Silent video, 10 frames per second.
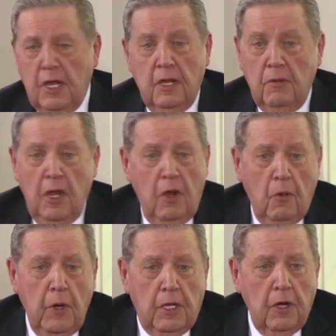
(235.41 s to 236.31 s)
and
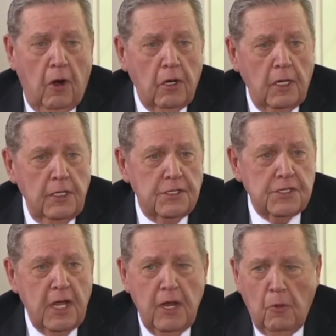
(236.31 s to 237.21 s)
we could hardly
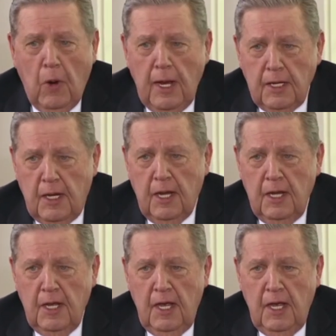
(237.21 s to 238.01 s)
stay awake.